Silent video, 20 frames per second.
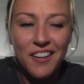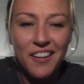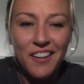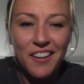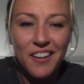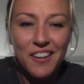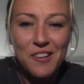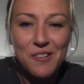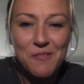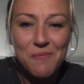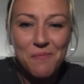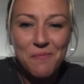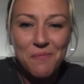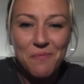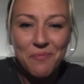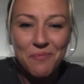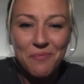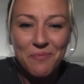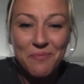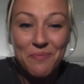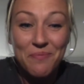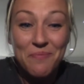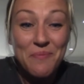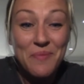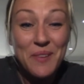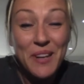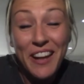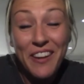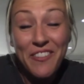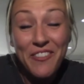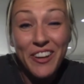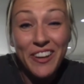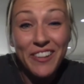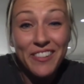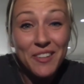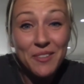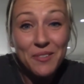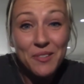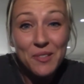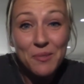Um, but I
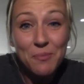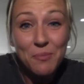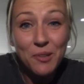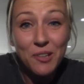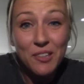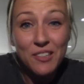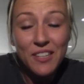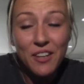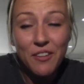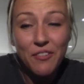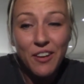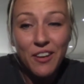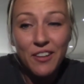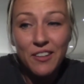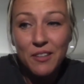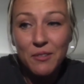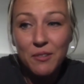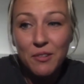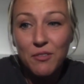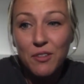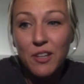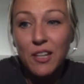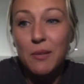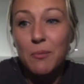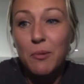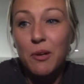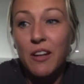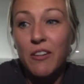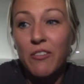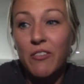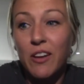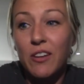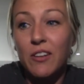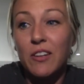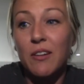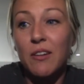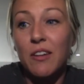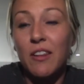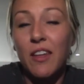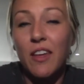found it with sports. I found it with volleyball. I found
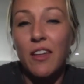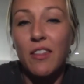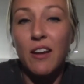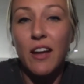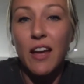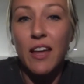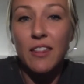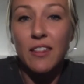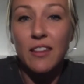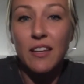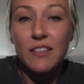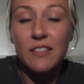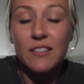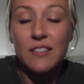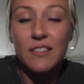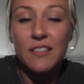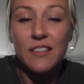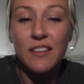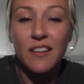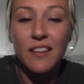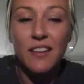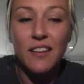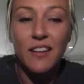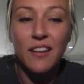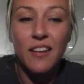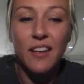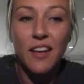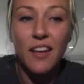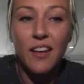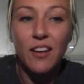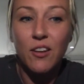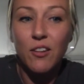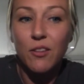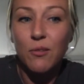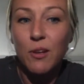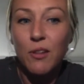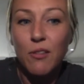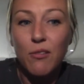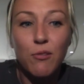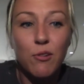it in the other athletes, and all the
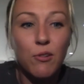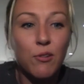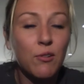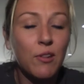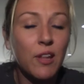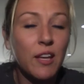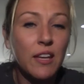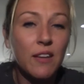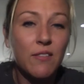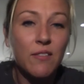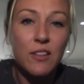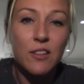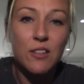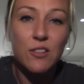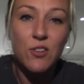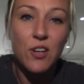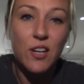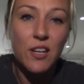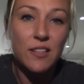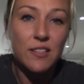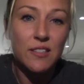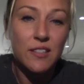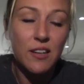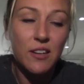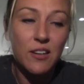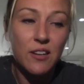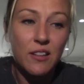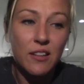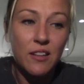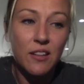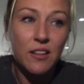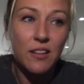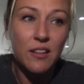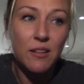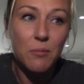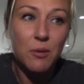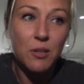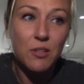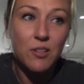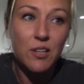way through, like even in the training center at the
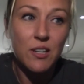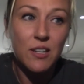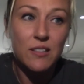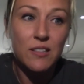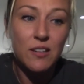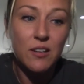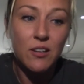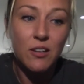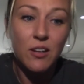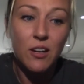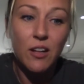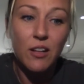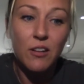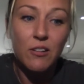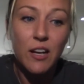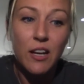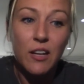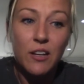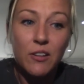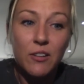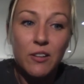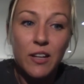Olympic Training Center in Colorado.